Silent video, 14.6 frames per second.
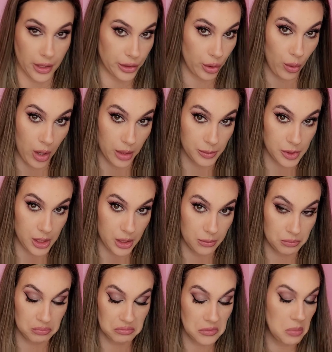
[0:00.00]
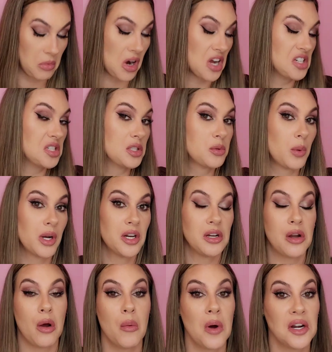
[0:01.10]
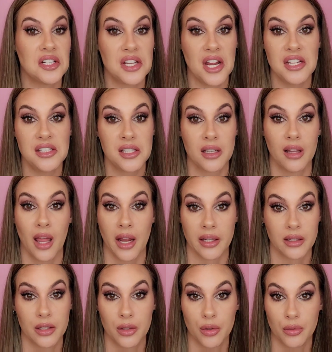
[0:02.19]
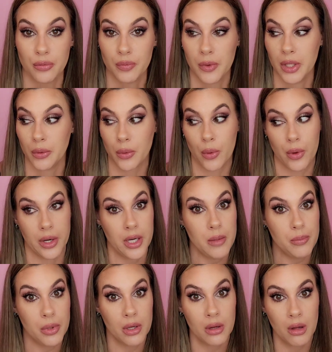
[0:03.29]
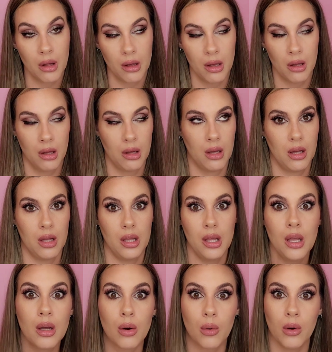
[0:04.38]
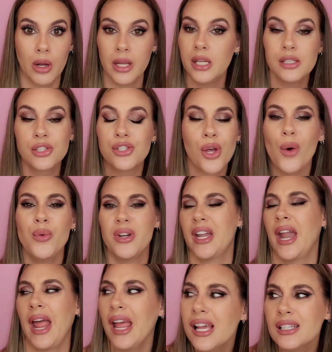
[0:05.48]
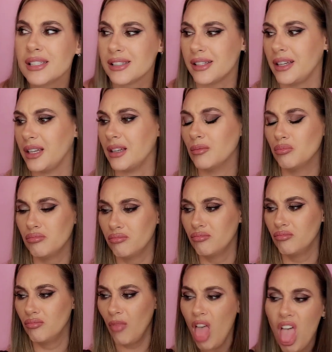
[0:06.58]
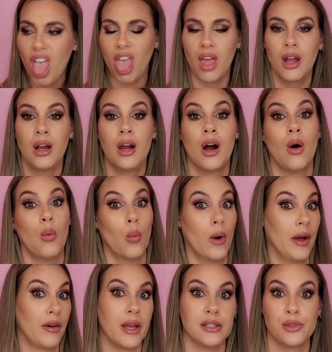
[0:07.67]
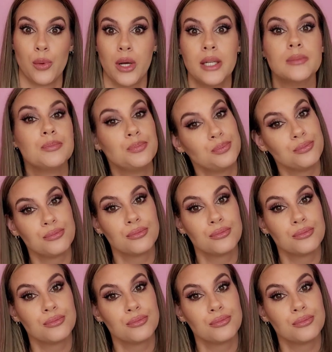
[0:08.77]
at the crime scene. Probably just wanted to know what it tasted like, little creep. Ew, he's so nasty. Blech. Well, guess what?